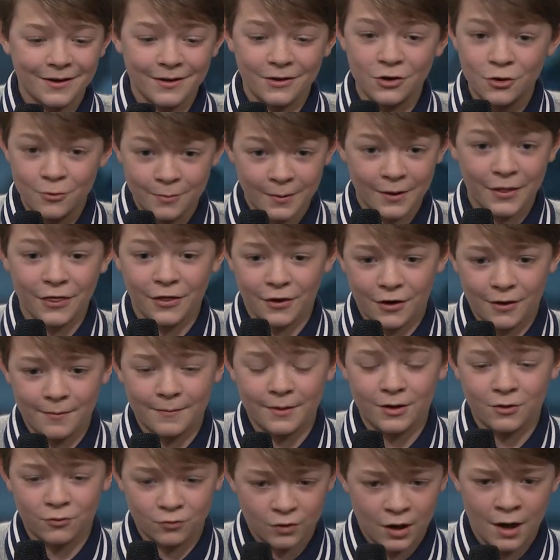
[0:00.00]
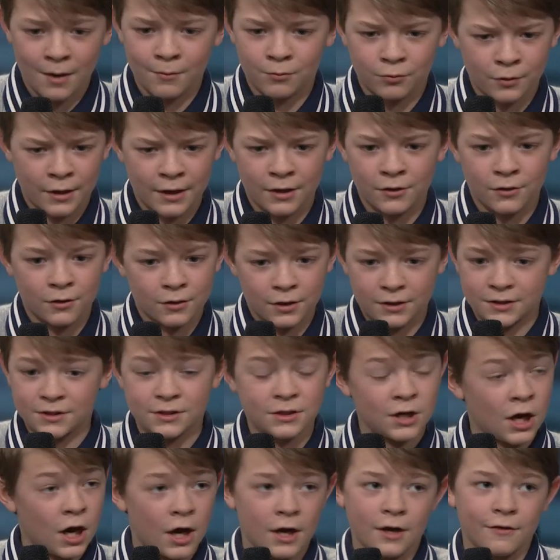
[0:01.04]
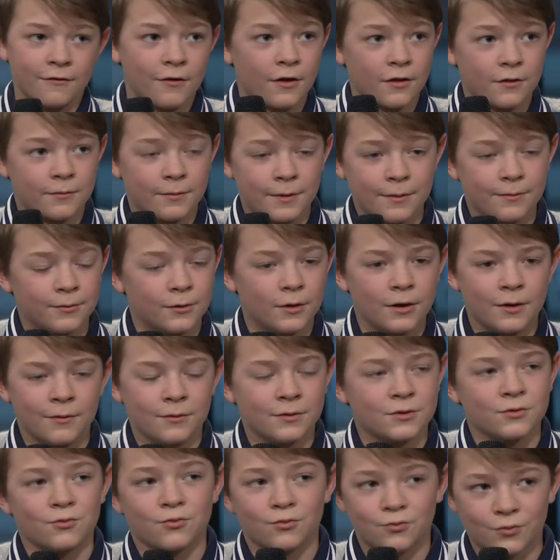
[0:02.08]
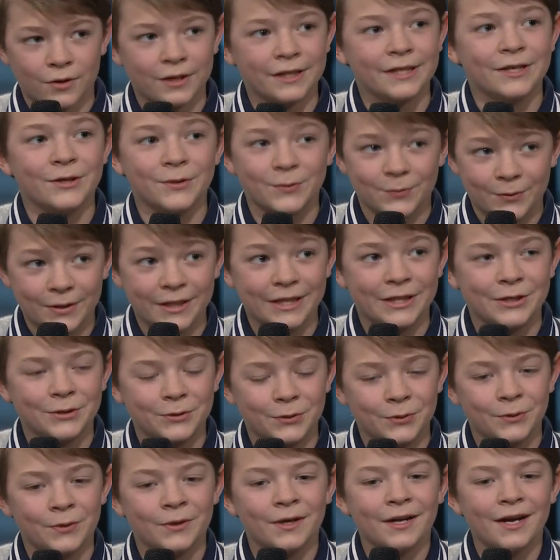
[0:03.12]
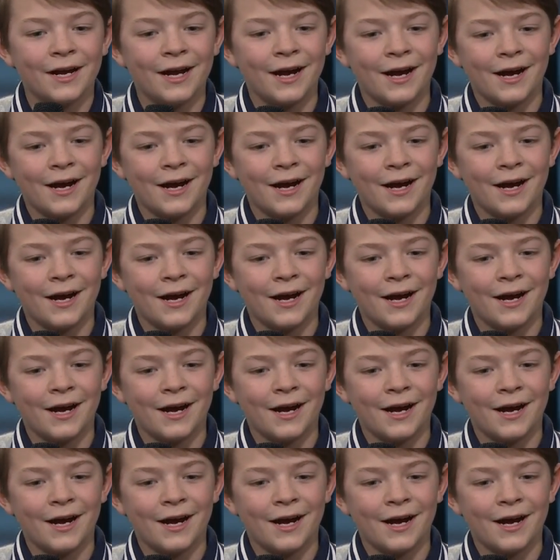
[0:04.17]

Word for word: Uma Thurman, Rob Riggle, a ton of other people. It was really, really cool.